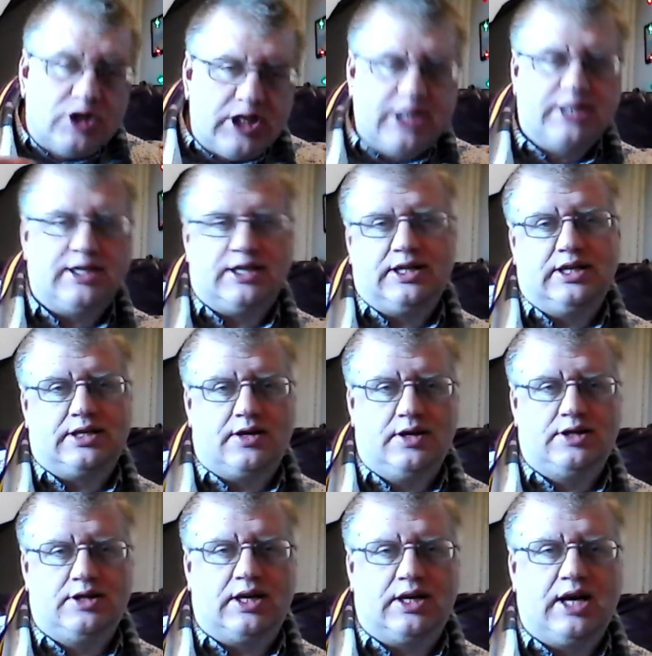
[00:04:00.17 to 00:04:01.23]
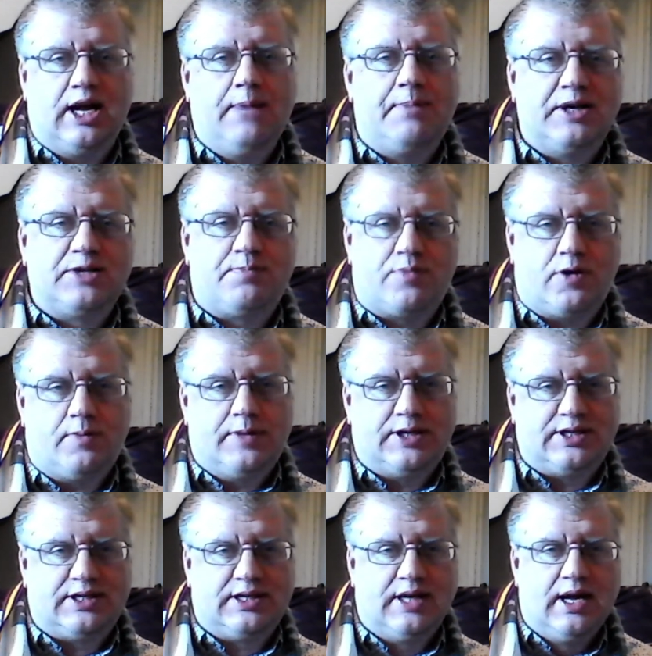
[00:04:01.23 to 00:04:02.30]
Jesus is going to keep his
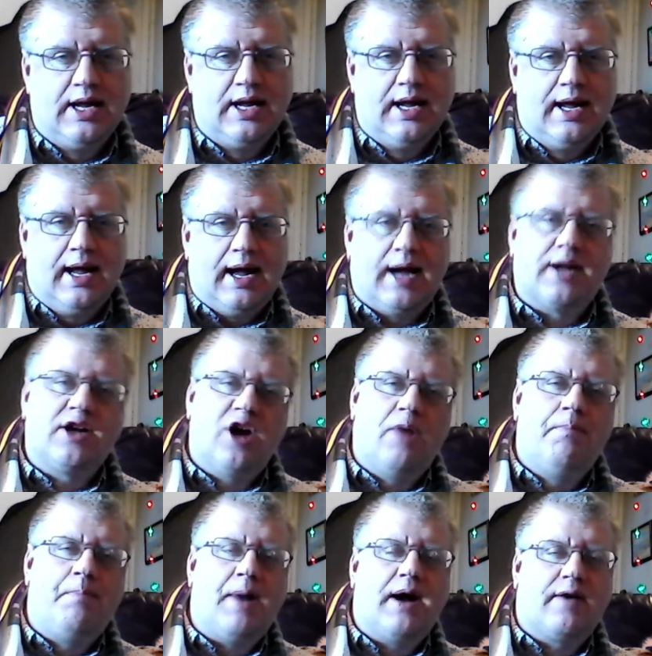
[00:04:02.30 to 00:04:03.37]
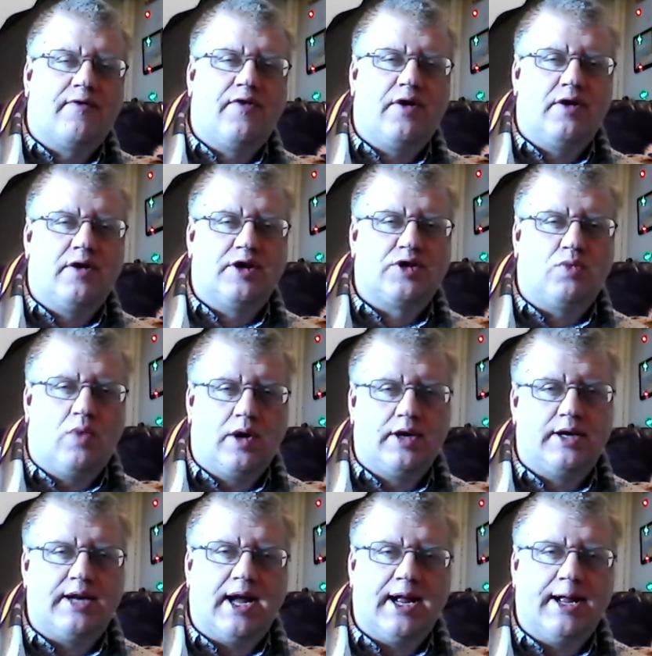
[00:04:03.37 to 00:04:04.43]
promise and come back for us one
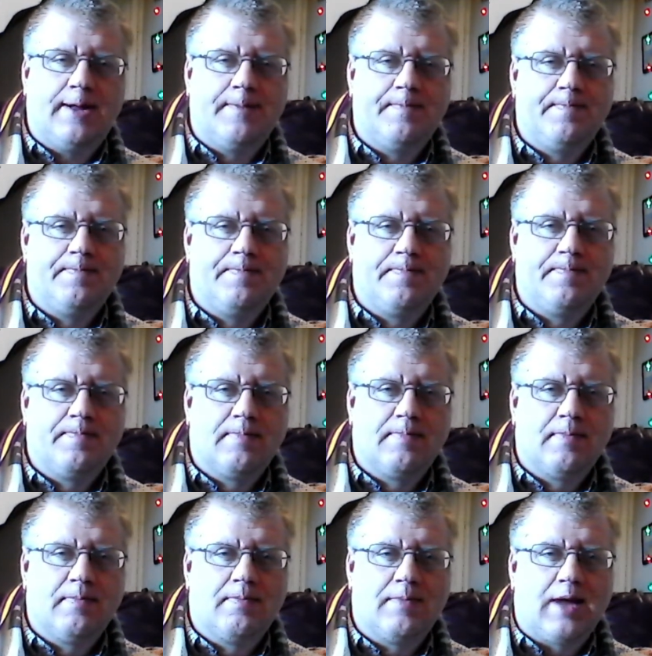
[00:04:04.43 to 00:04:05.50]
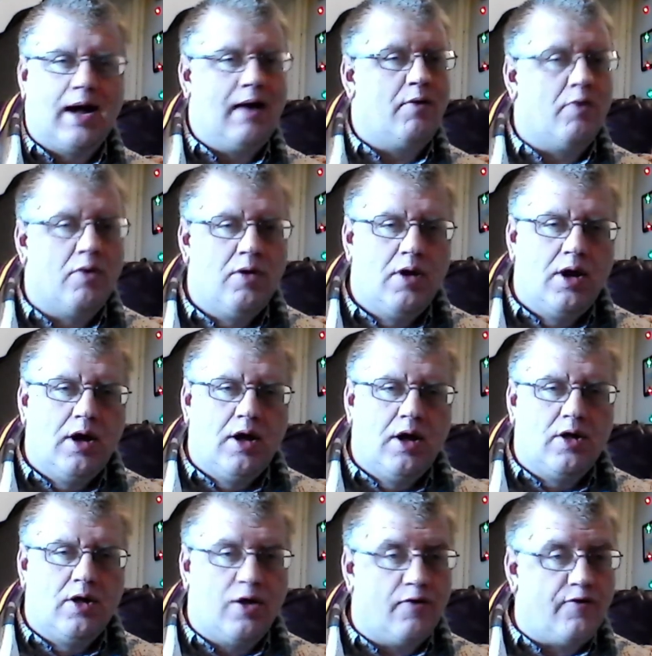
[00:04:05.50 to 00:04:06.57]
day. How?
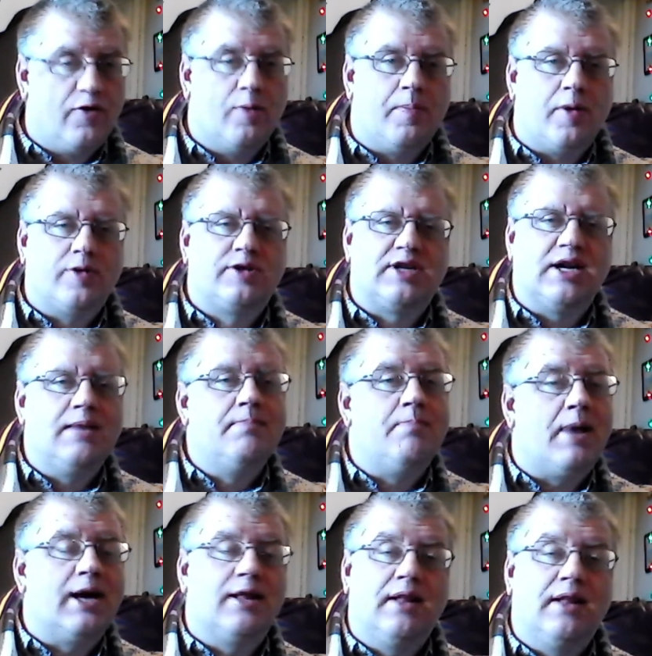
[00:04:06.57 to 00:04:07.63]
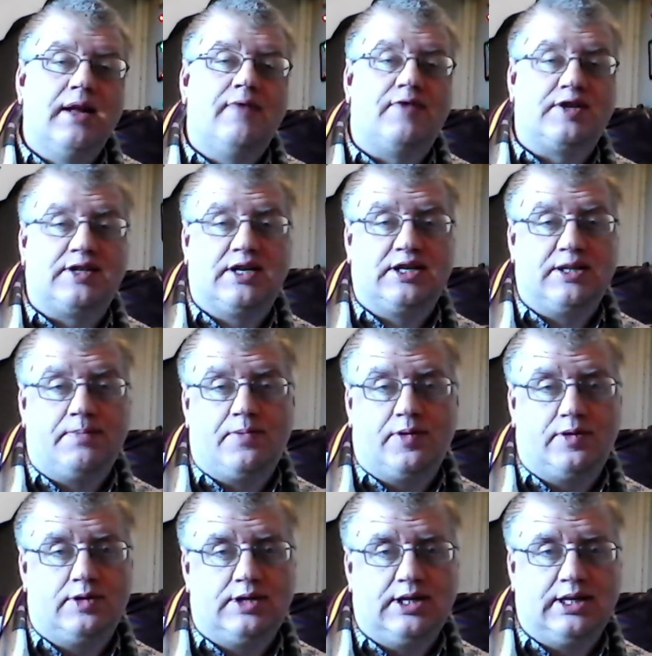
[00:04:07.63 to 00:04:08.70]
the football team might leave us
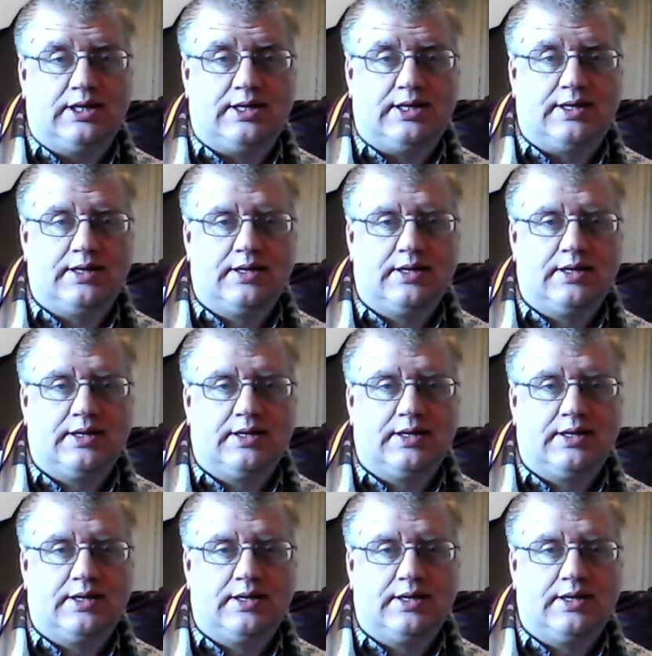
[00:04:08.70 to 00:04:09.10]
disappointed,